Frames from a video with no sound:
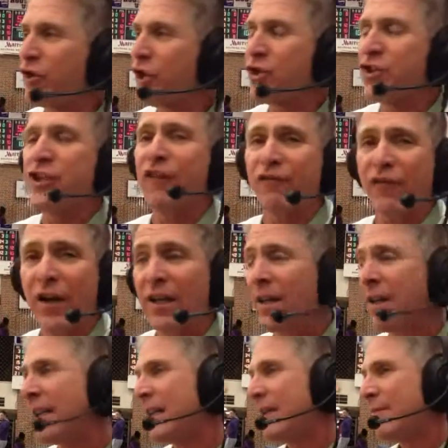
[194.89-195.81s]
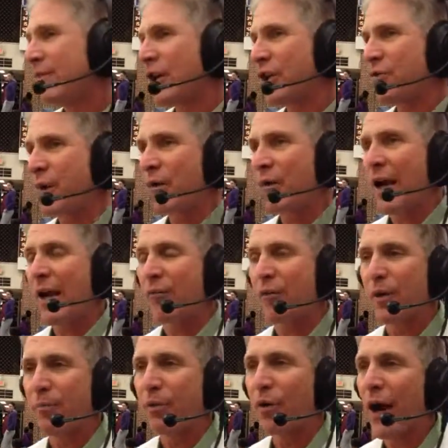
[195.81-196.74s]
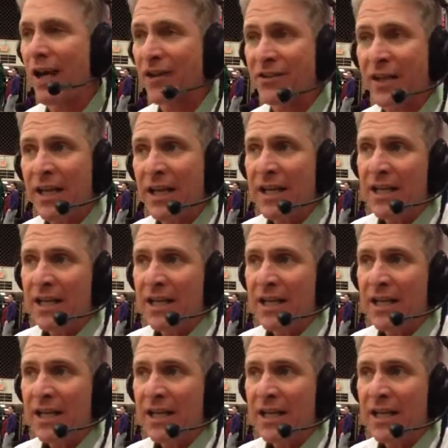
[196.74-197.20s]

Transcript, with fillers: just different because we were able to press.